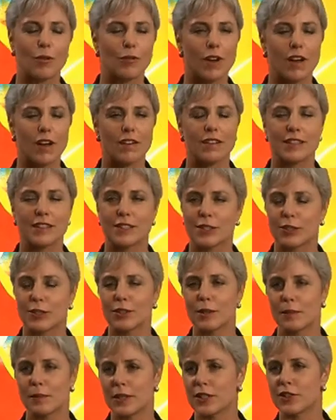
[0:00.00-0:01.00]
Well, it's
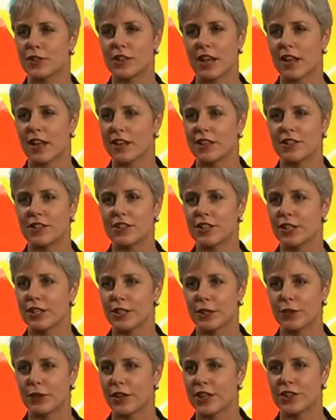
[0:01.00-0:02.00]
certainly been a challenge.
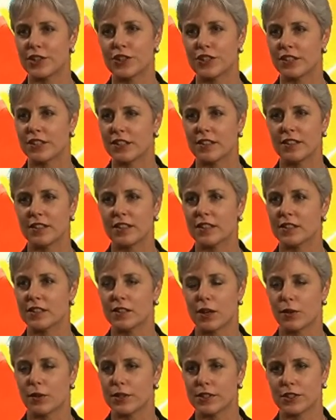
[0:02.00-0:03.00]
Integration
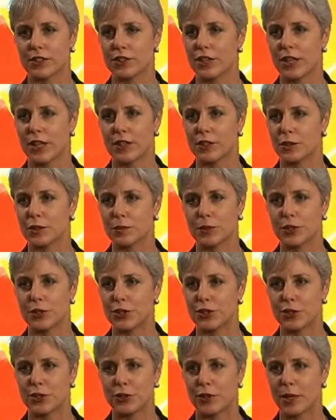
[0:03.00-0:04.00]
is always a challenge,
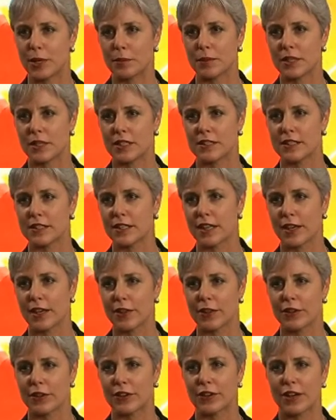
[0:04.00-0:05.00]
merging 2 companies
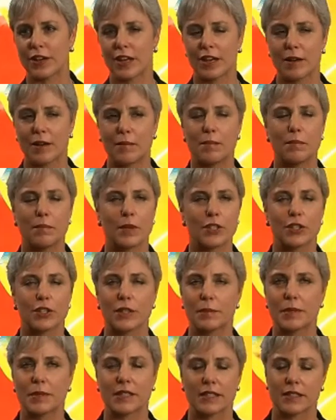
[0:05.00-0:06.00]
together. Much
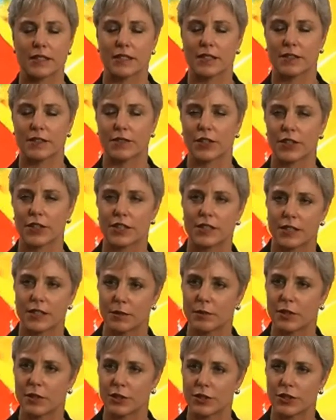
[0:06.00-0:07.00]
of the business is very
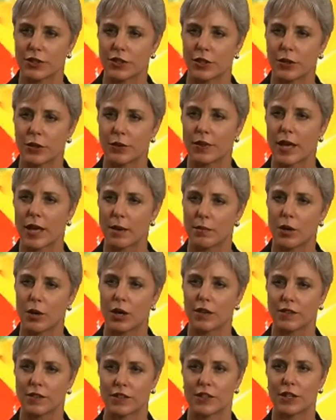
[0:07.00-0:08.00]
similar, so that
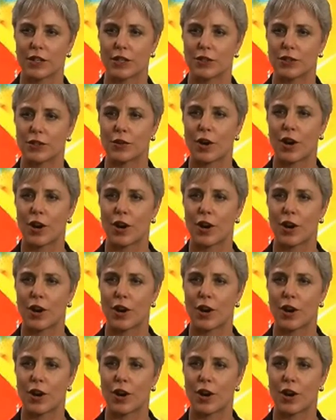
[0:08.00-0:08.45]
part of it's not too